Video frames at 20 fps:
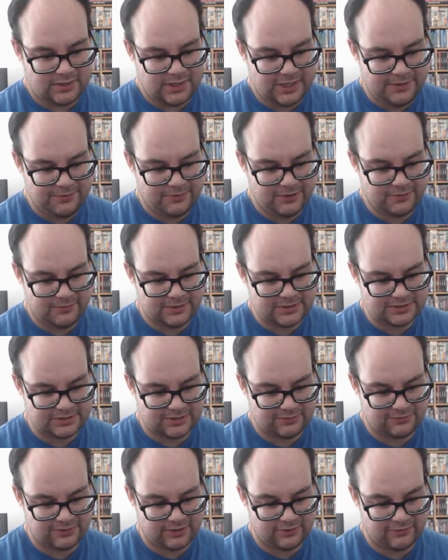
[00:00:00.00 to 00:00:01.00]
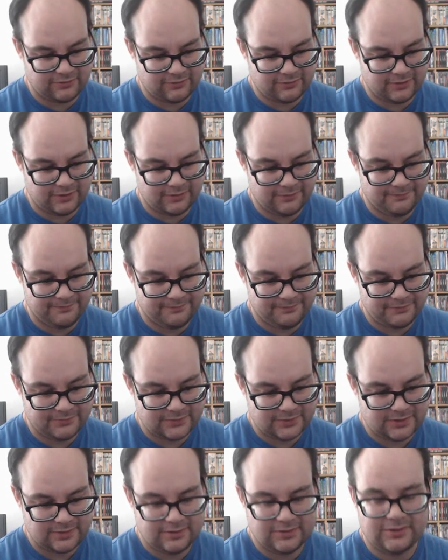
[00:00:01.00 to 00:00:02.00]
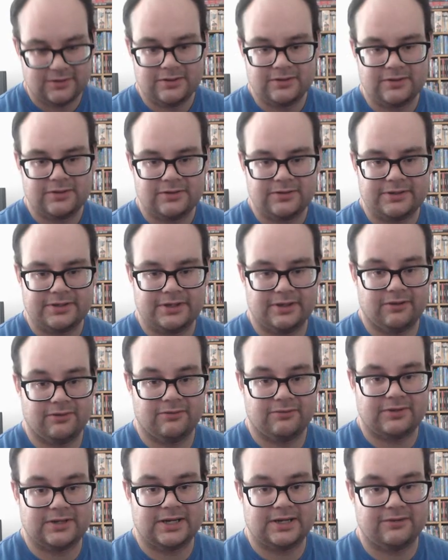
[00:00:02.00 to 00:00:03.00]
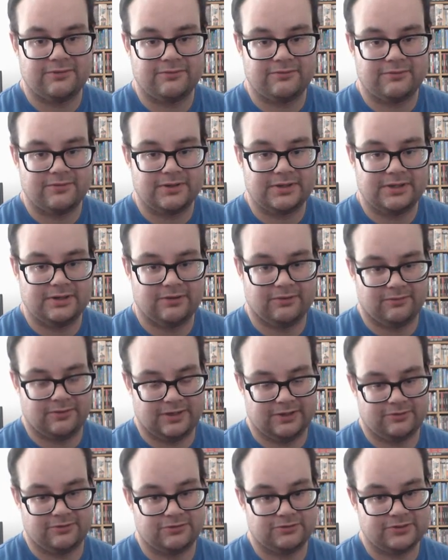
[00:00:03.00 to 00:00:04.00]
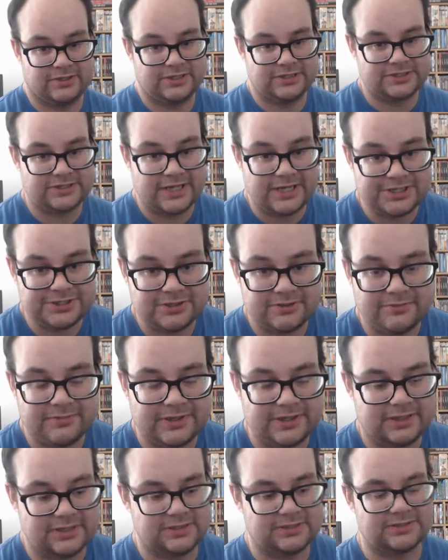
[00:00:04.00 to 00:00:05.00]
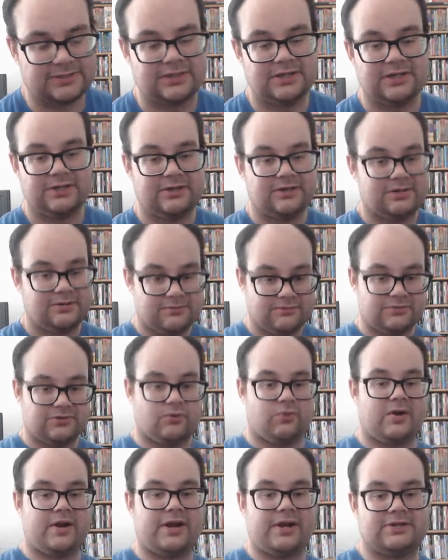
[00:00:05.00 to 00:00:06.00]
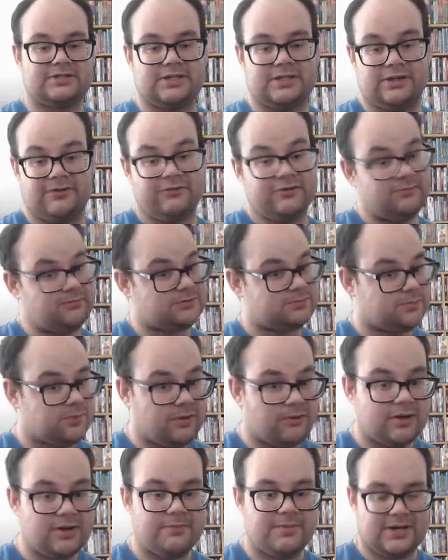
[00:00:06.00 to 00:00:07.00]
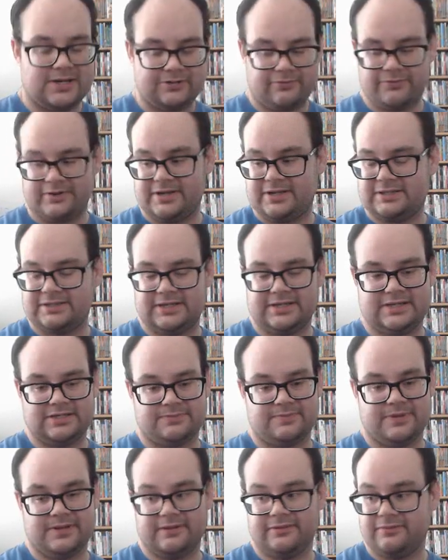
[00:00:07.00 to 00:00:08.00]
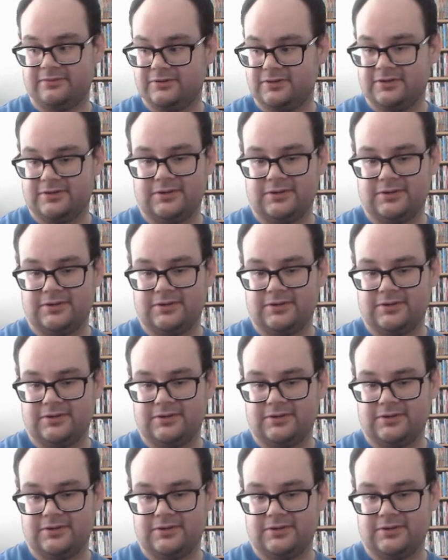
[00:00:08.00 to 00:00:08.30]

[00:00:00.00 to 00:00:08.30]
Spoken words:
He pretty much lives under a, you know, kind of, you know, under a train station, because the warehouse he lived in was blown up by Durant and his men